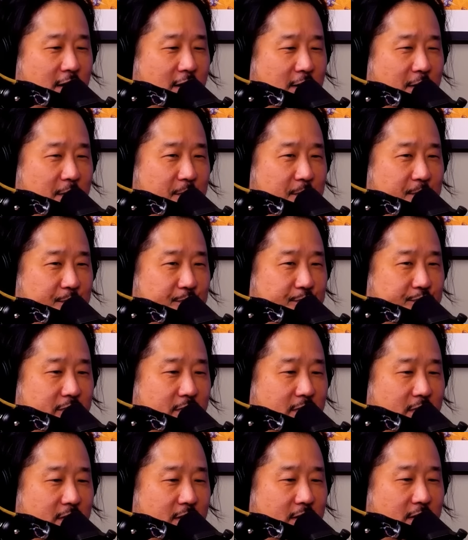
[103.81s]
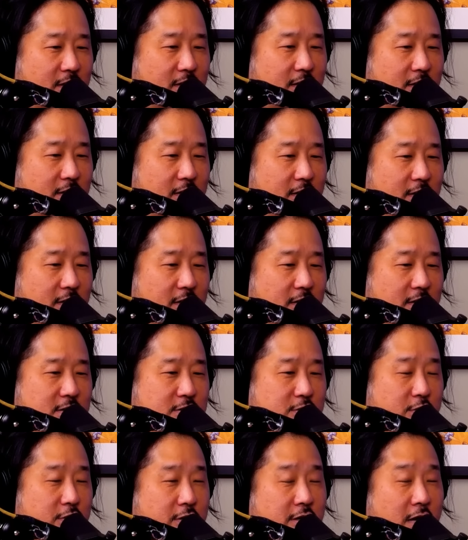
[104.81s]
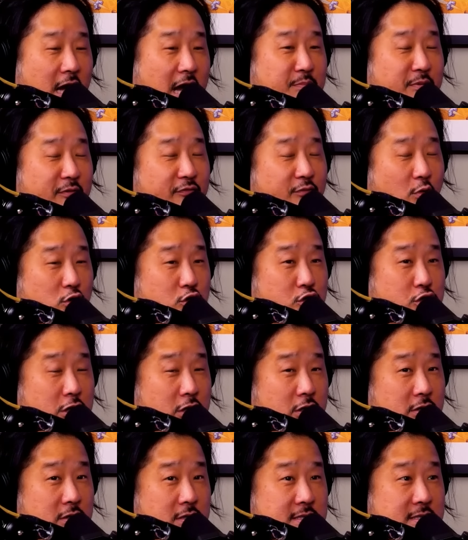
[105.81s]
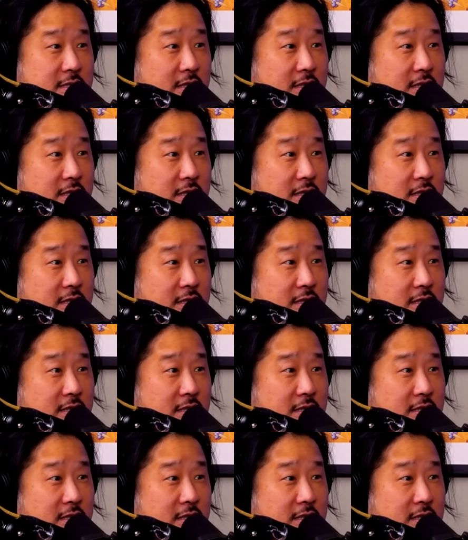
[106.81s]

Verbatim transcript: Um, so the night before, she couldn't